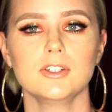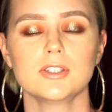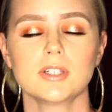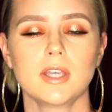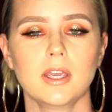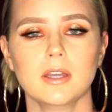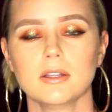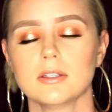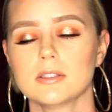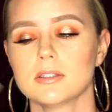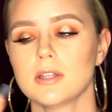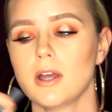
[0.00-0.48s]
just
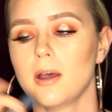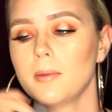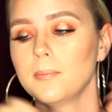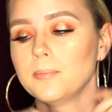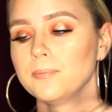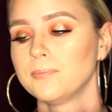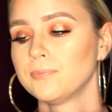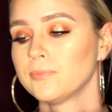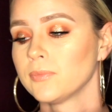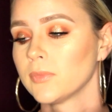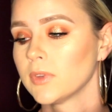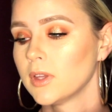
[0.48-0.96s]
can't stop.
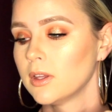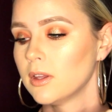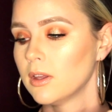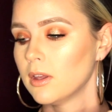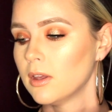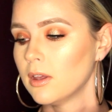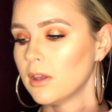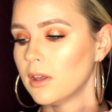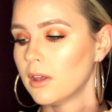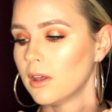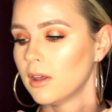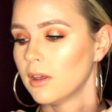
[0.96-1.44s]

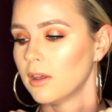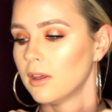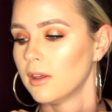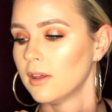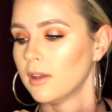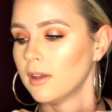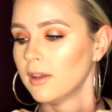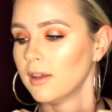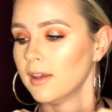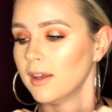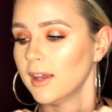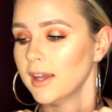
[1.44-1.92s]

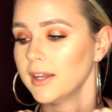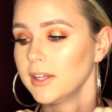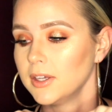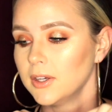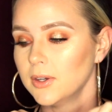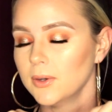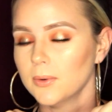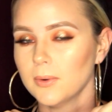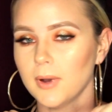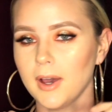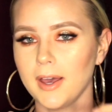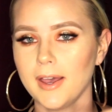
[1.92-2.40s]

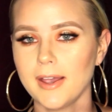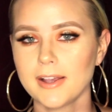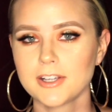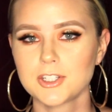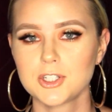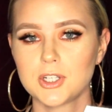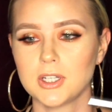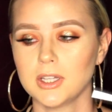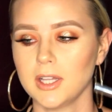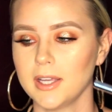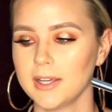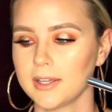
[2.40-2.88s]
Anywho, I
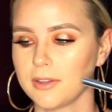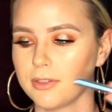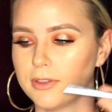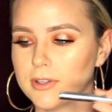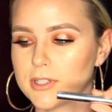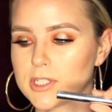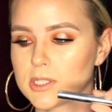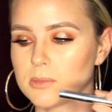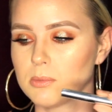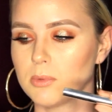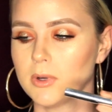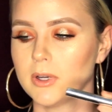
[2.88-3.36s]
actually like
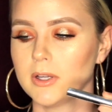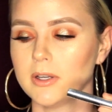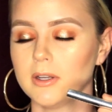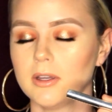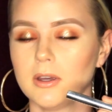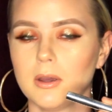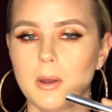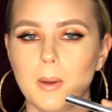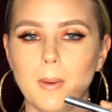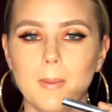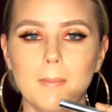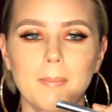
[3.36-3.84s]
this
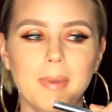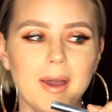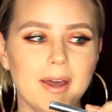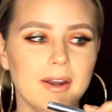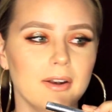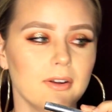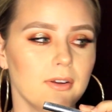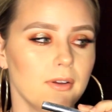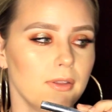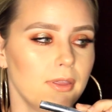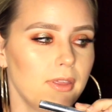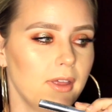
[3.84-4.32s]
one
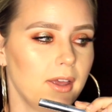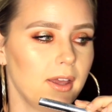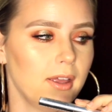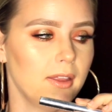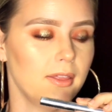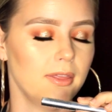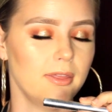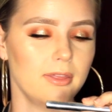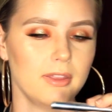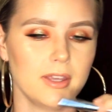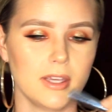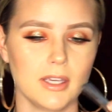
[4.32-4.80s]
better
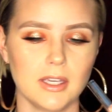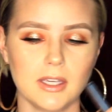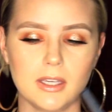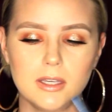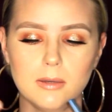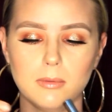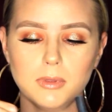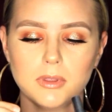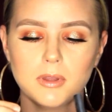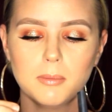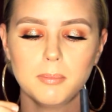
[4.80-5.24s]
than the